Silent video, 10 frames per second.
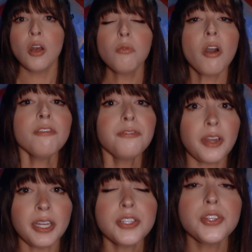Well,
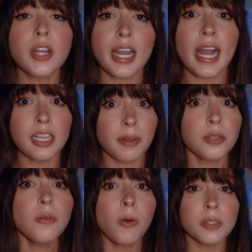first, they're not anyone
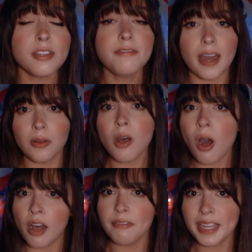who holds a federal
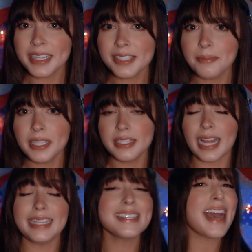office, because
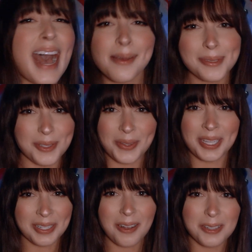that is absolutely
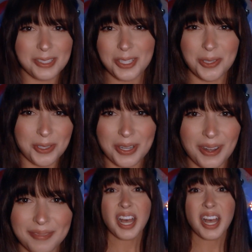unconstitutional.